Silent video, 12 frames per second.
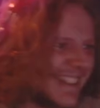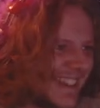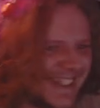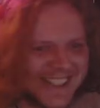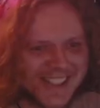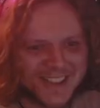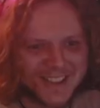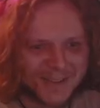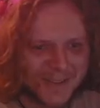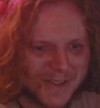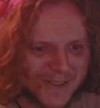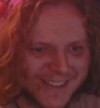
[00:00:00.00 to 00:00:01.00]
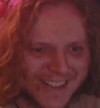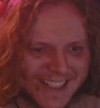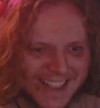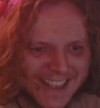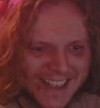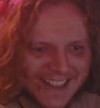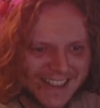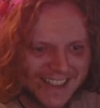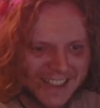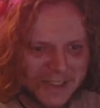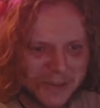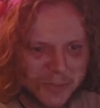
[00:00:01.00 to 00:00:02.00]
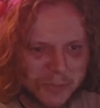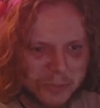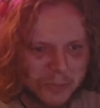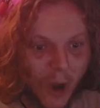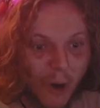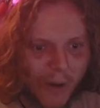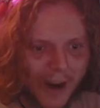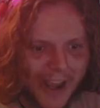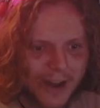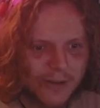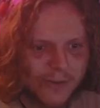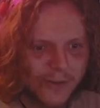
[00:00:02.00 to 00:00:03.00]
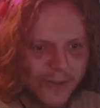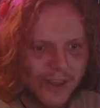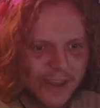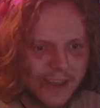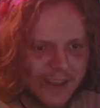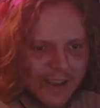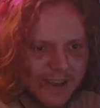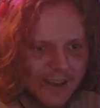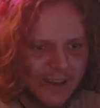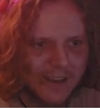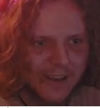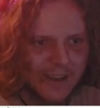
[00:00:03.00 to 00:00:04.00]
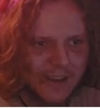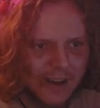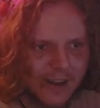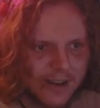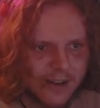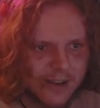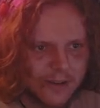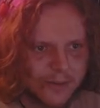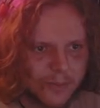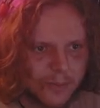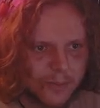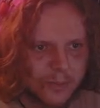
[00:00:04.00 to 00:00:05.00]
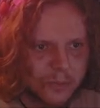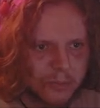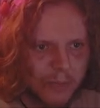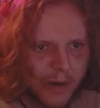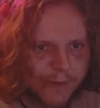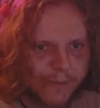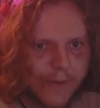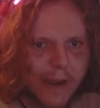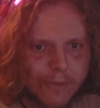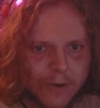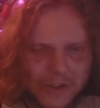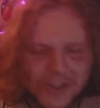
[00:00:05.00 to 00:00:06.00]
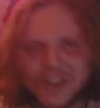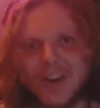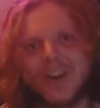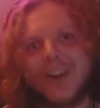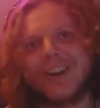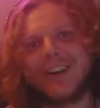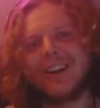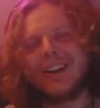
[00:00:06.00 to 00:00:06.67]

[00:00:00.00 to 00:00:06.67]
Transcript: Still love this one. Oh, I have the my favorite song